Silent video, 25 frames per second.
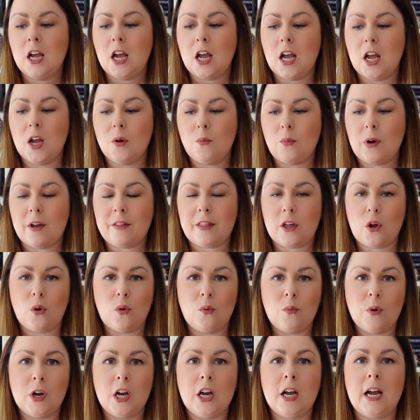where they all
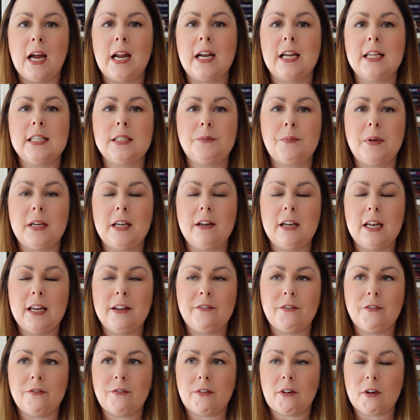were, and has been
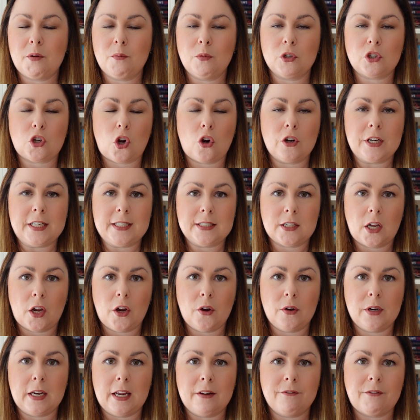living very much on his
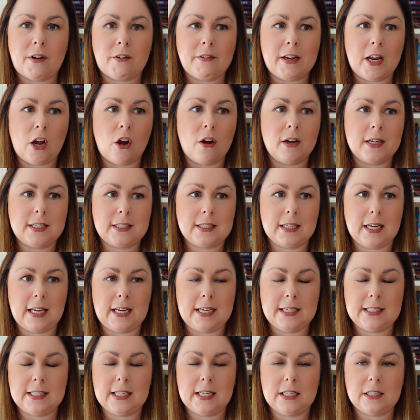own, very
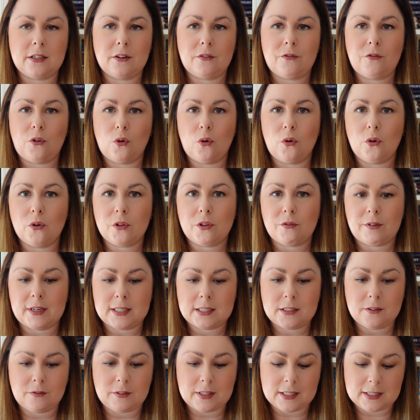isolated for the
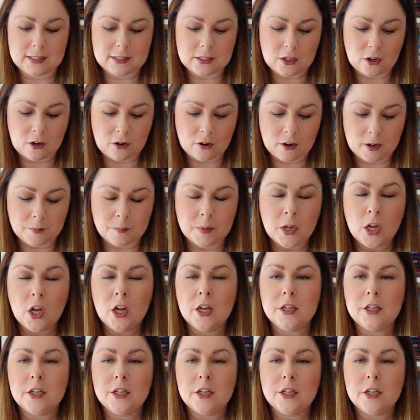rest of this time.